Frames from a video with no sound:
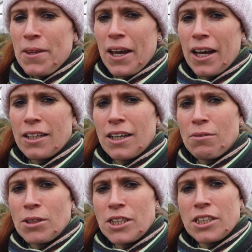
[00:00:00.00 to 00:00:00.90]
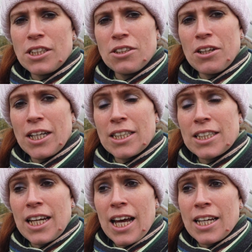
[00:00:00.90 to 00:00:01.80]
and I wanted to
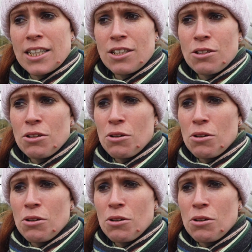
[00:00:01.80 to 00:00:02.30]
understand